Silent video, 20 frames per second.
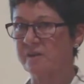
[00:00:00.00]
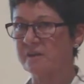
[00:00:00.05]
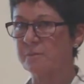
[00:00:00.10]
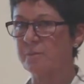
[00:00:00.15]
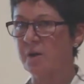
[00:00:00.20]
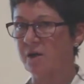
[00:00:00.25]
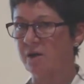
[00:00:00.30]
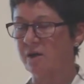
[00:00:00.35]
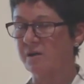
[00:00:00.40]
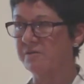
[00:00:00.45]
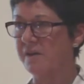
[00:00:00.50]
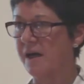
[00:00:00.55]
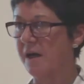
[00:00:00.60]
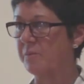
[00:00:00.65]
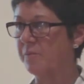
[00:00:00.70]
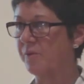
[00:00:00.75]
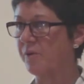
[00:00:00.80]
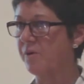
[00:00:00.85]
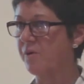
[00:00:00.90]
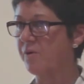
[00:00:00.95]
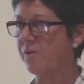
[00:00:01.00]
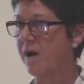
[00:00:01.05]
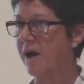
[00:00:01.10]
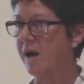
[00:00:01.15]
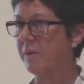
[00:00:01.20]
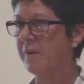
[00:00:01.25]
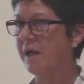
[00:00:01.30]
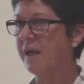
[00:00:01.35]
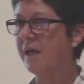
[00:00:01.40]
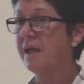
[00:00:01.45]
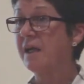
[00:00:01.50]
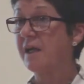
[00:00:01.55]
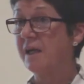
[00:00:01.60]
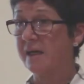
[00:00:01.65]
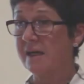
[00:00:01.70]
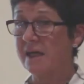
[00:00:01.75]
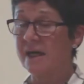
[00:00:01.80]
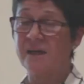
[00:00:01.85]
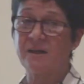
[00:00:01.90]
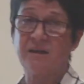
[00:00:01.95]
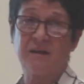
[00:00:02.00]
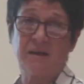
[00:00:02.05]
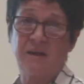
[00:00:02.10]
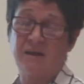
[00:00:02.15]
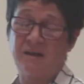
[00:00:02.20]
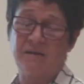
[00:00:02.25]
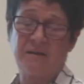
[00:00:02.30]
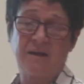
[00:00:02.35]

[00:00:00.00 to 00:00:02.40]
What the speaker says: as part of that programme. Again,